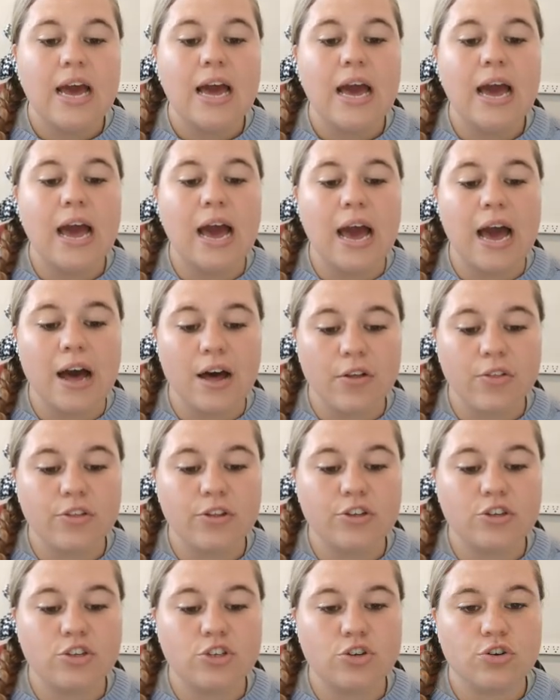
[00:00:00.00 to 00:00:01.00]
health
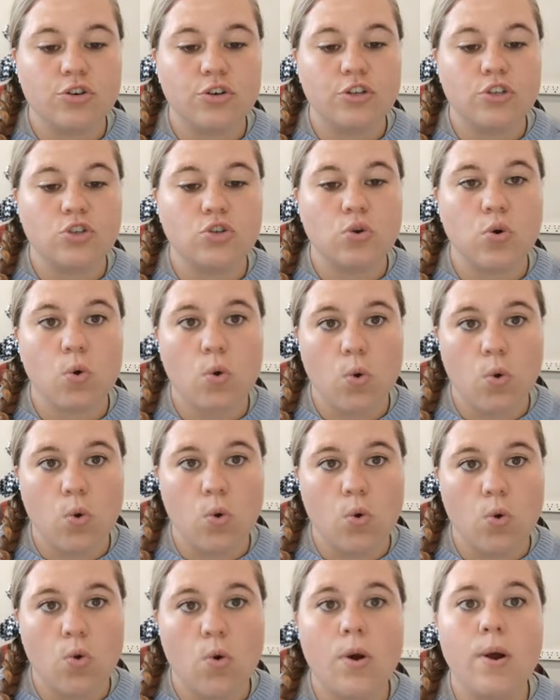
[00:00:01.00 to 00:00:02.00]
insurance,
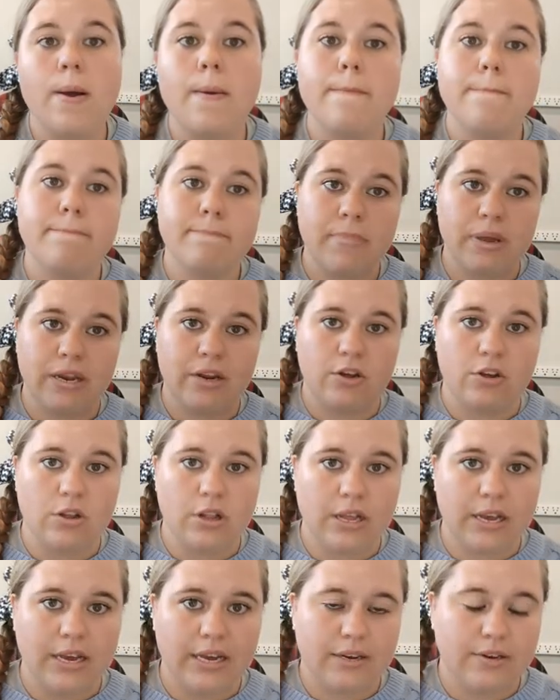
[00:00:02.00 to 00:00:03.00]
or medical
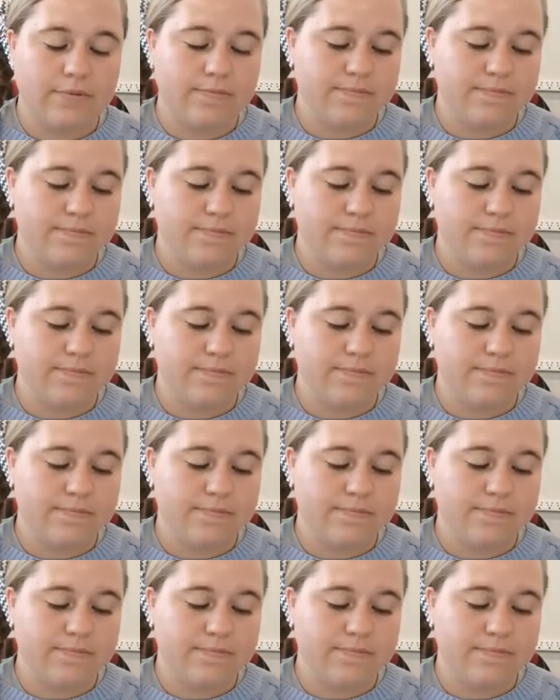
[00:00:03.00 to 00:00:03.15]
aid.